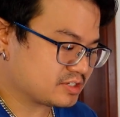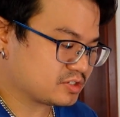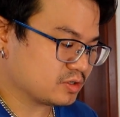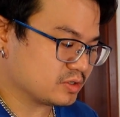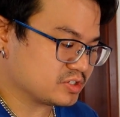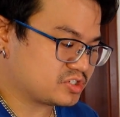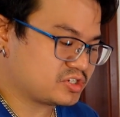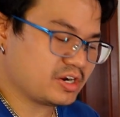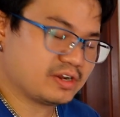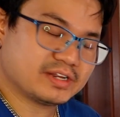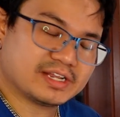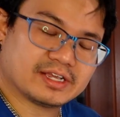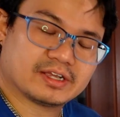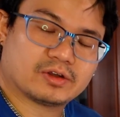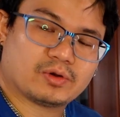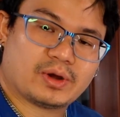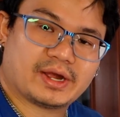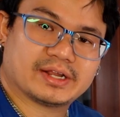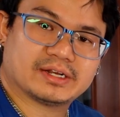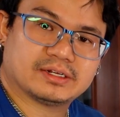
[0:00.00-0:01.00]
So it's generally
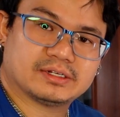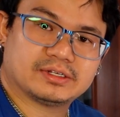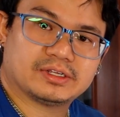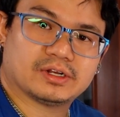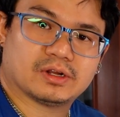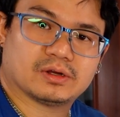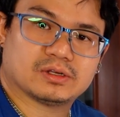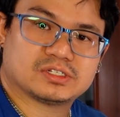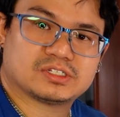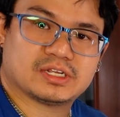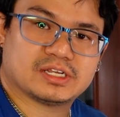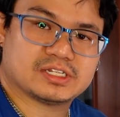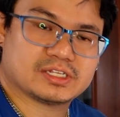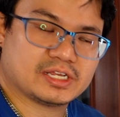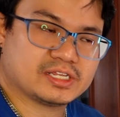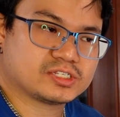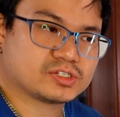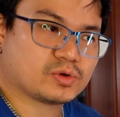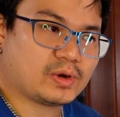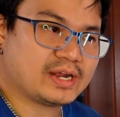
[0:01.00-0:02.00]
quite, you know,
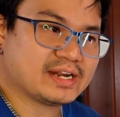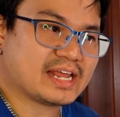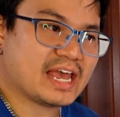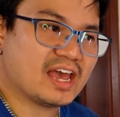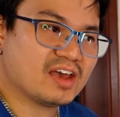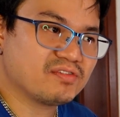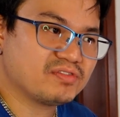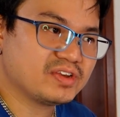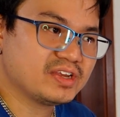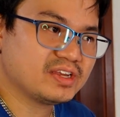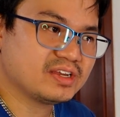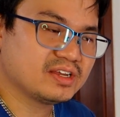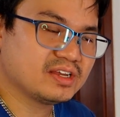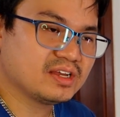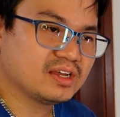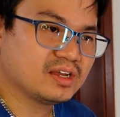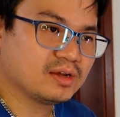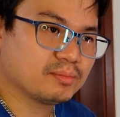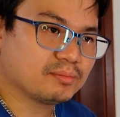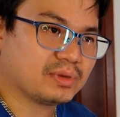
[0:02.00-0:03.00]
it's quite heavy,
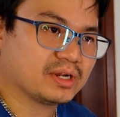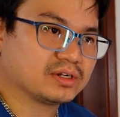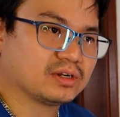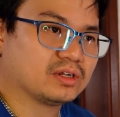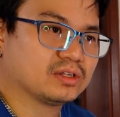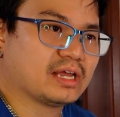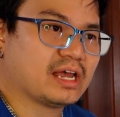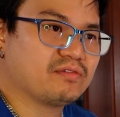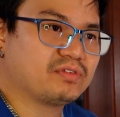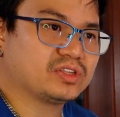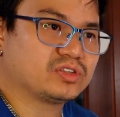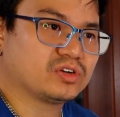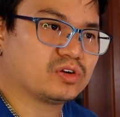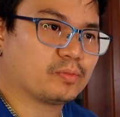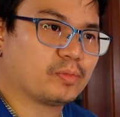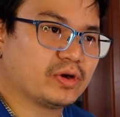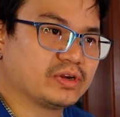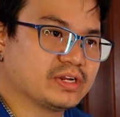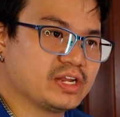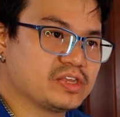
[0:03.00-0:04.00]
but not heavy to the
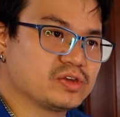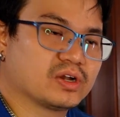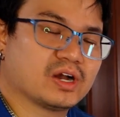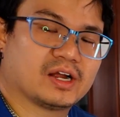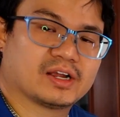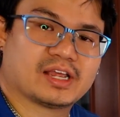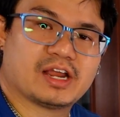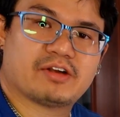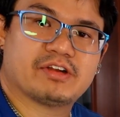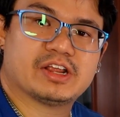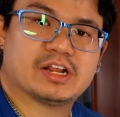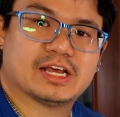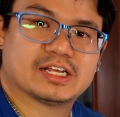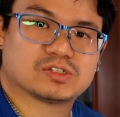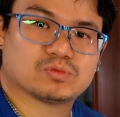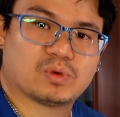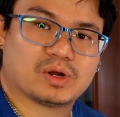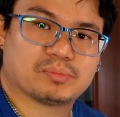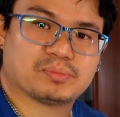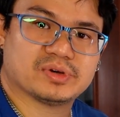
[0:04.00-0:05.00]
point that you can't carry it
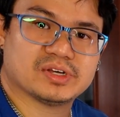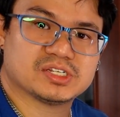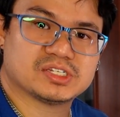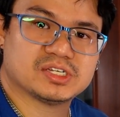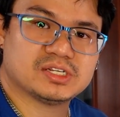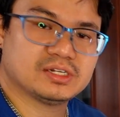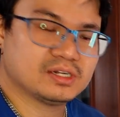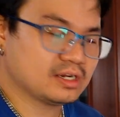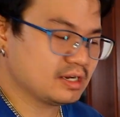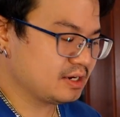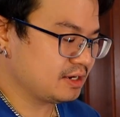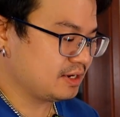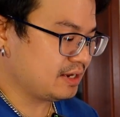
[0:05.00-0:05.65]
as one person.